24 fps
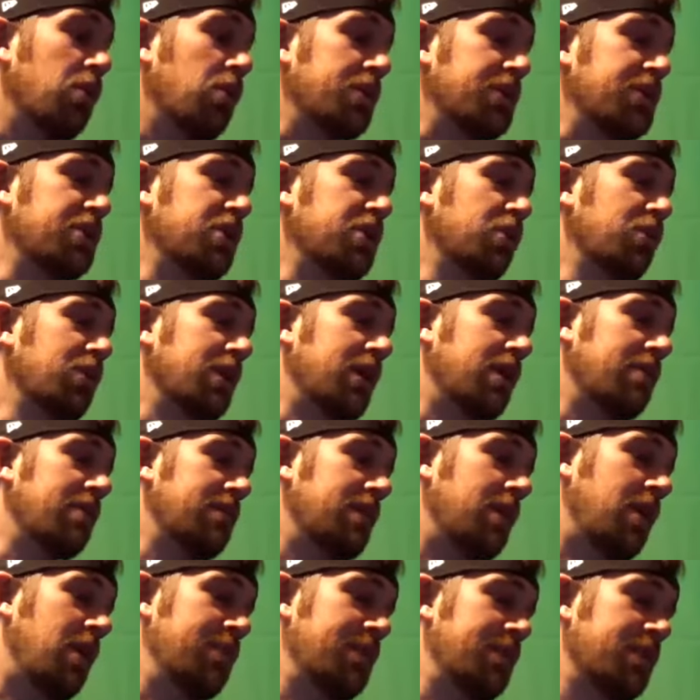Well, you know what I'm
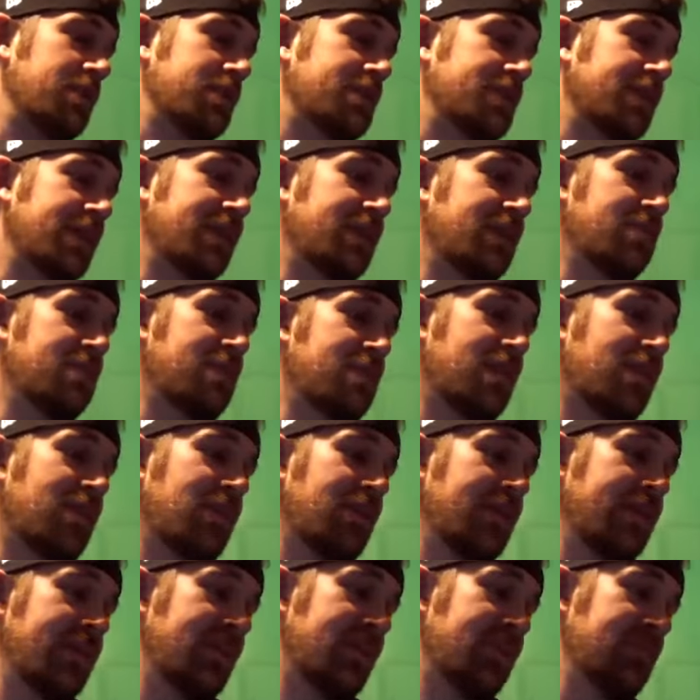I'm irritated about
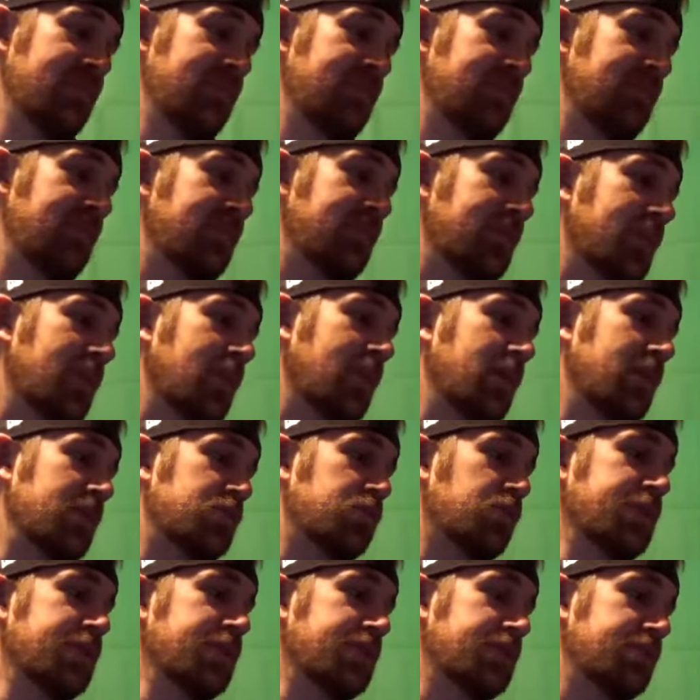right now is
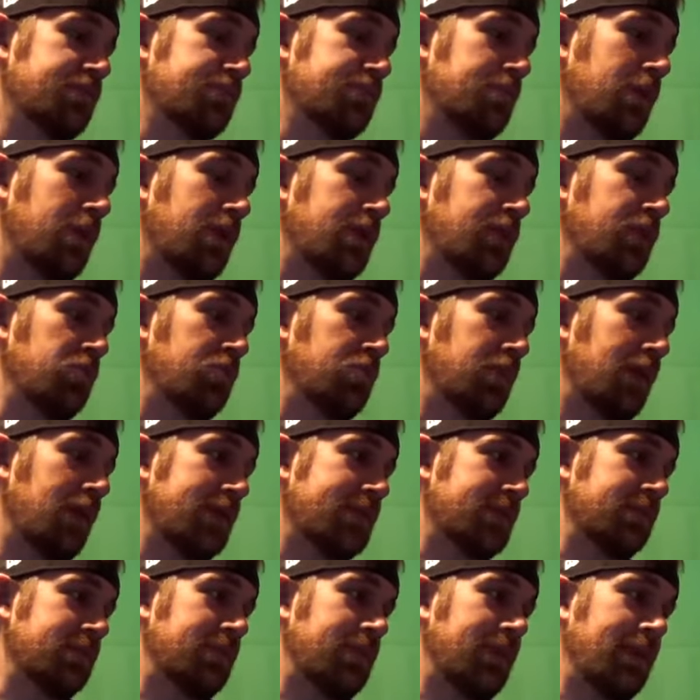we just bought new
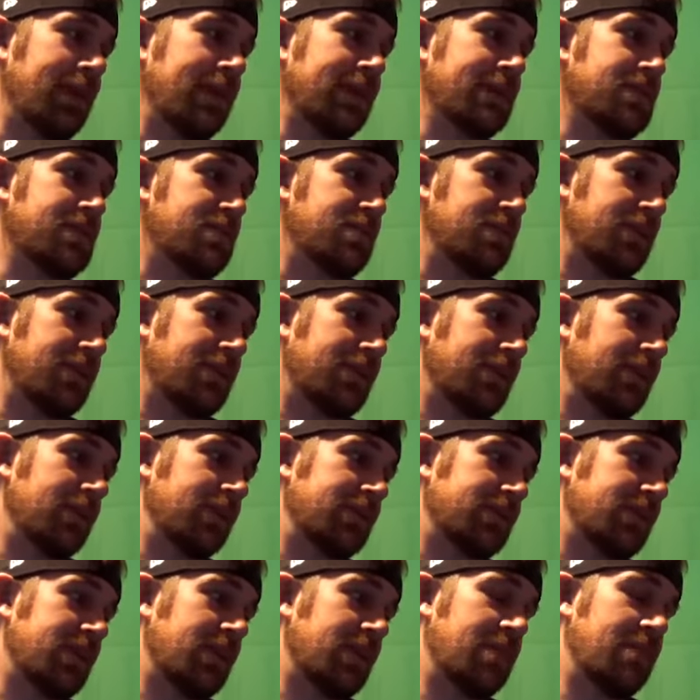pots and pans
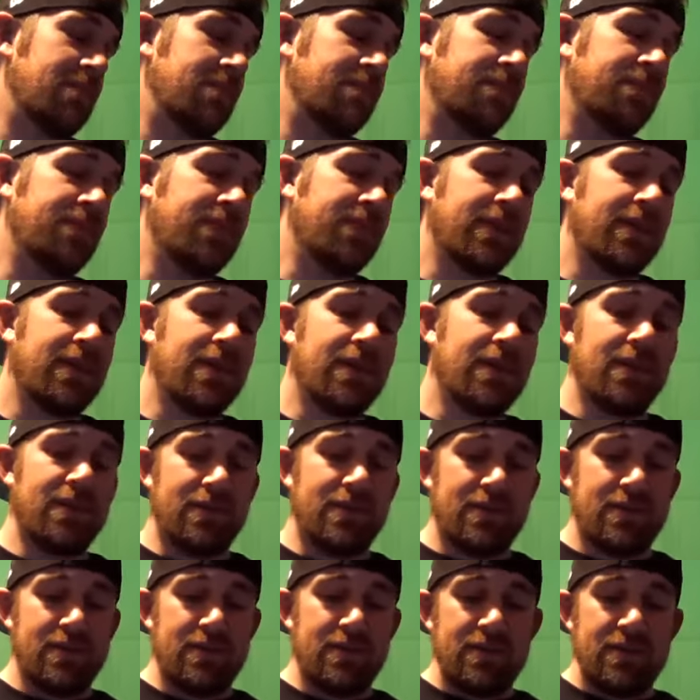because um,
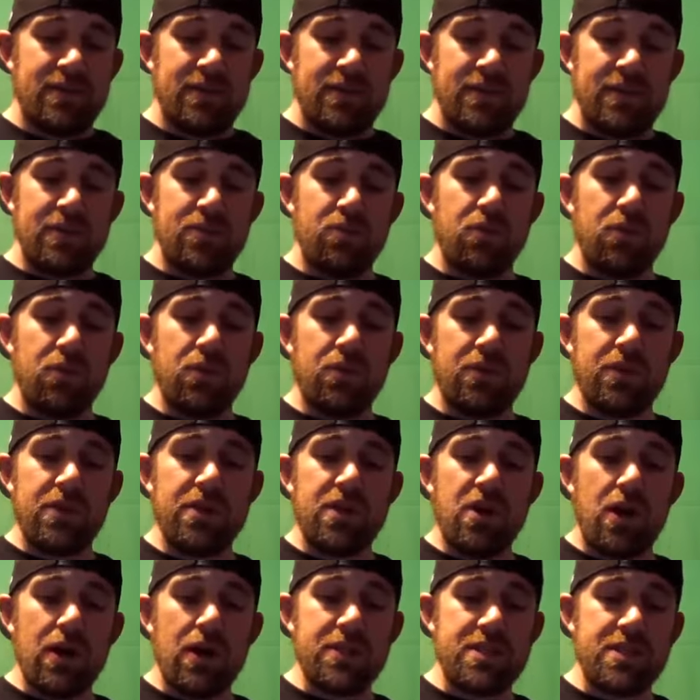the
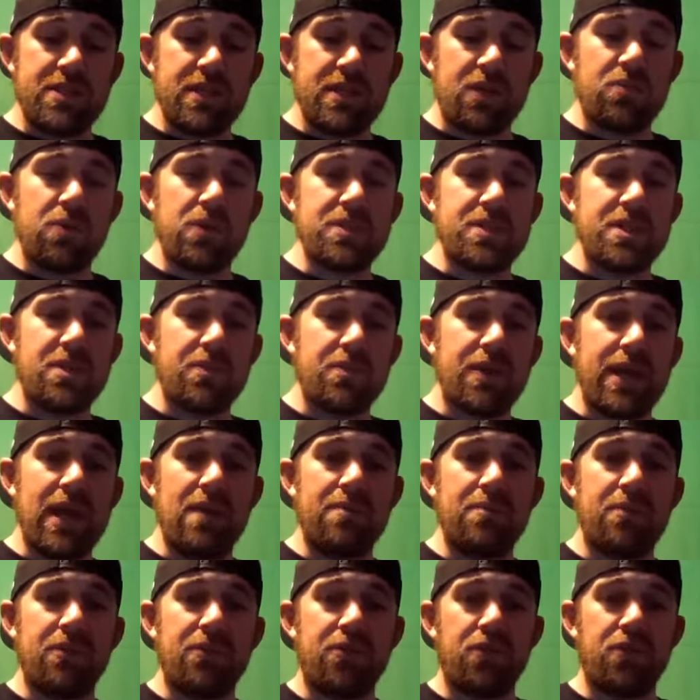non-stick ones that we
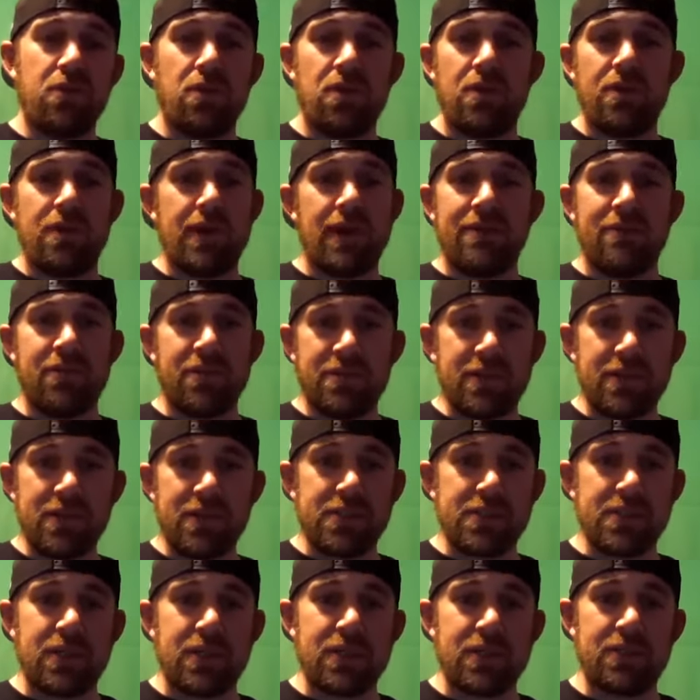had before, everything
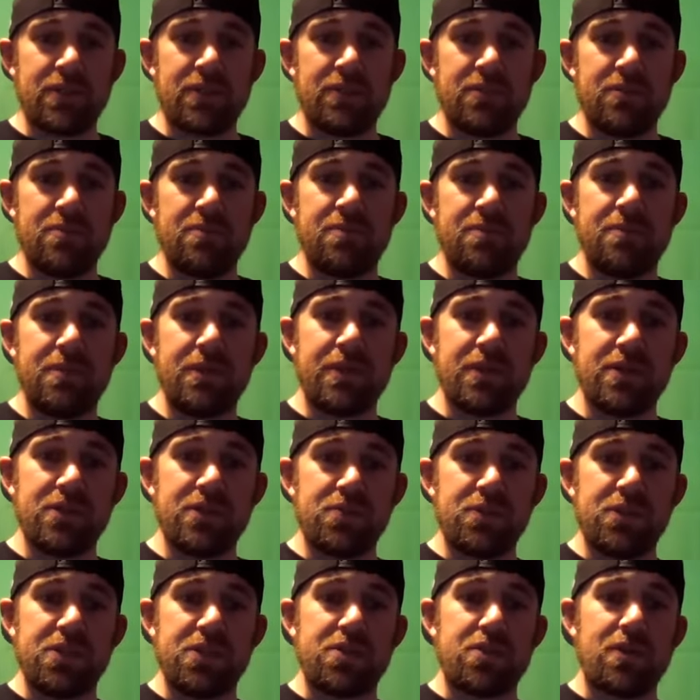stuck to them because
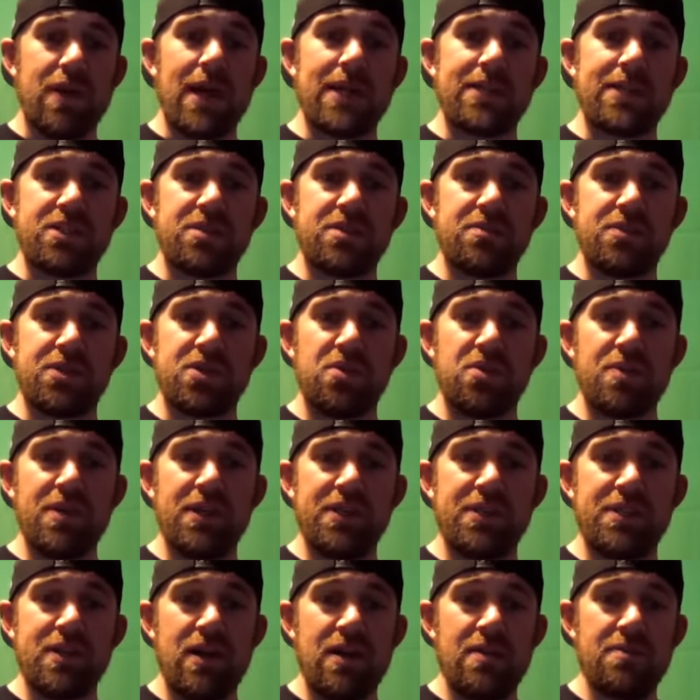we scratched them so
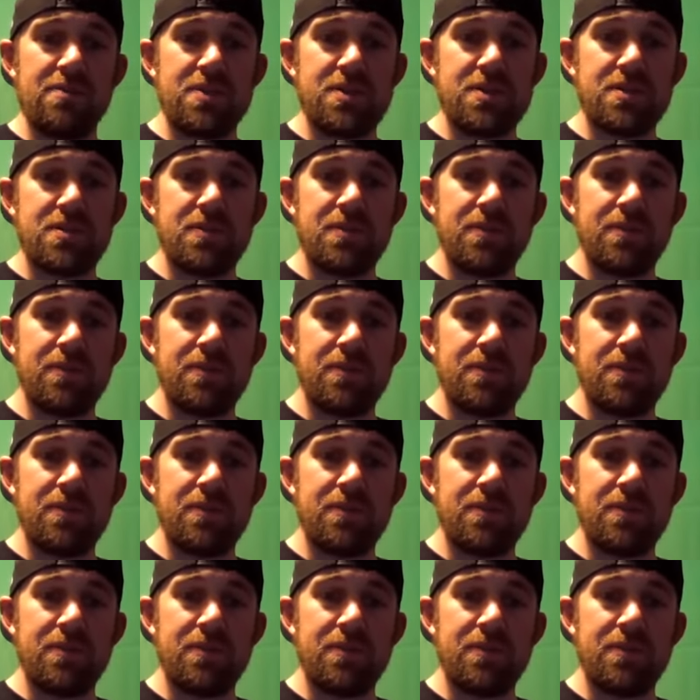many times.